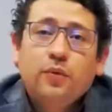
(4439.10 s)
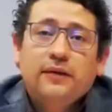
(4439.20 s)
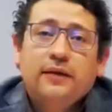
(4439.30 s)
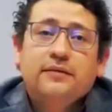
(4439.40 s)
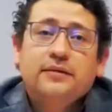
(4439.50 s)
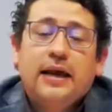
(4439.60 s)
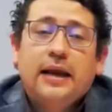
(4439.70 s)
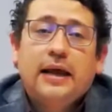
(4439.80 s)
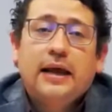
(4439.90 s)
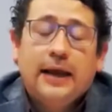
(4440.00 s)
I am
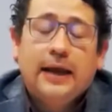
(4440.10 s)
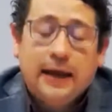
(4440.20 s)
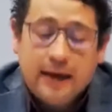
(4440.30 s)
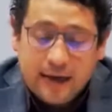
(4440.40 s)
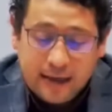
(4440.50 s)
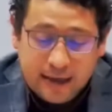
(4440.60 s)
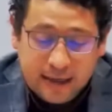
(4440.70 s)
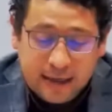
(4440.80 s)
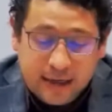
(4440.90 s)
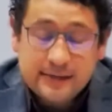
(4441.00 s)
going, for
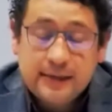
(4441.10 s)
example,